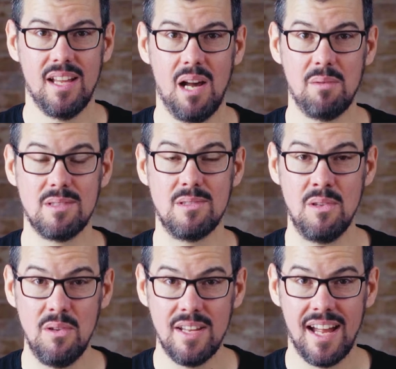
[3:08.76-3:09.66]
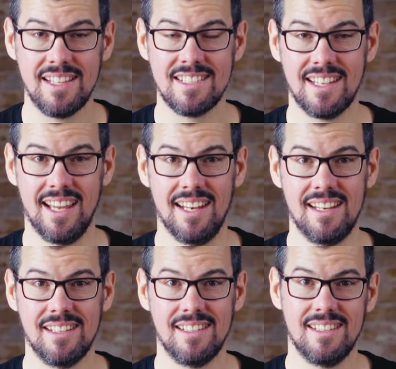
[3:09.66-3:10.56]
I was too darn
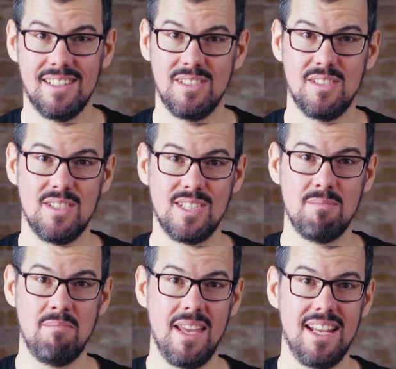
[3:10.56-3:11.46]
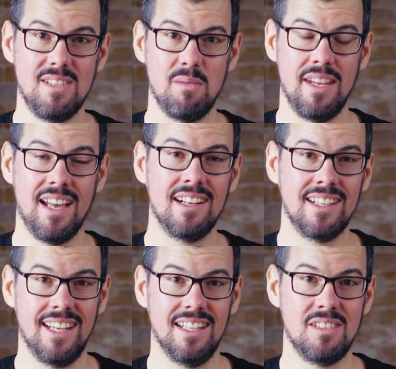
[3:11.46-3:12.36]
scared to speak to a young
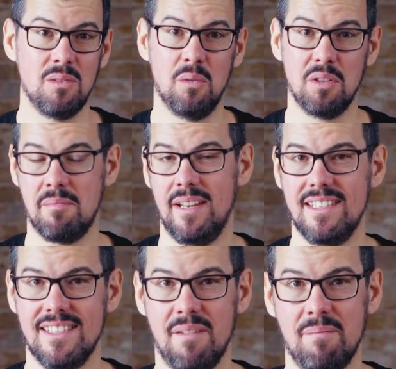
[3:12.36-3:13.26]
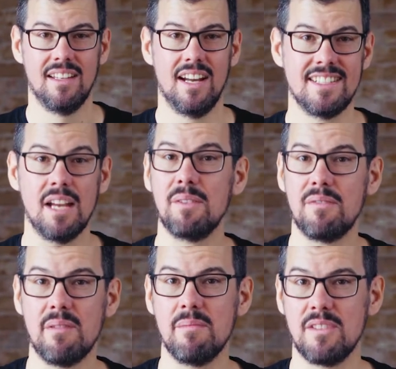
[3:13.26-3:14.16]
kid to order pizza. I suffered
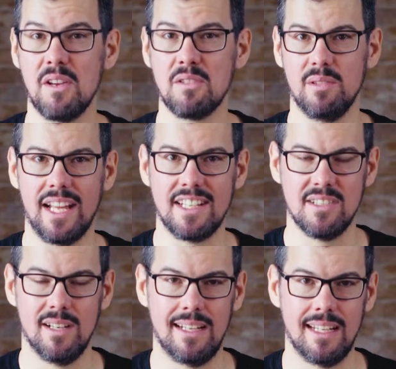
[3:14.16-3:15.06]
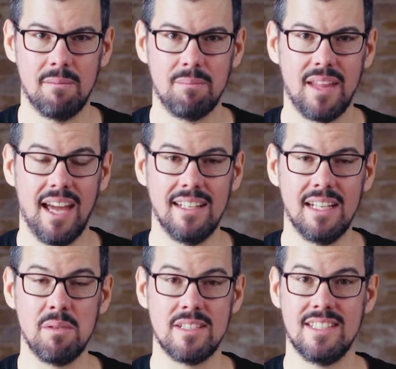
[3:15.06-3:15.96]
from social anxiety and
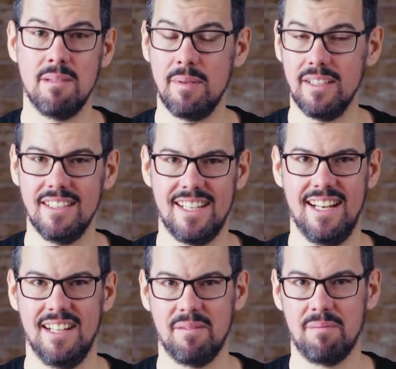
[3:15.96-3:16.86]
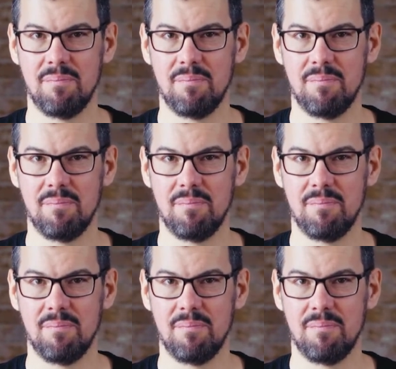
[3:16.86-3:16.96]
it was debilitating.